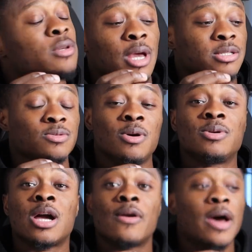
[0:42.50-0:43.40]
Y'all see what
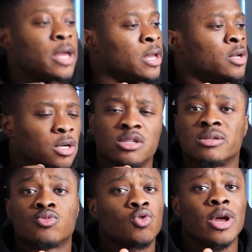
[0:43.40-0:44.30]
we got right here? On
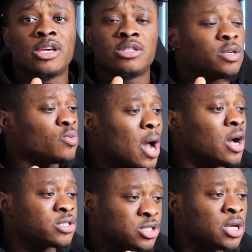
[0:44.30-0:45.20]
some crazy
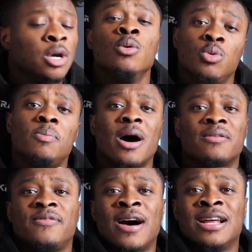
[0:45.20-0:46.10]
wild shit. We
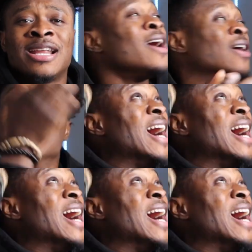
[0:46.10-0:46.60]
about to find out.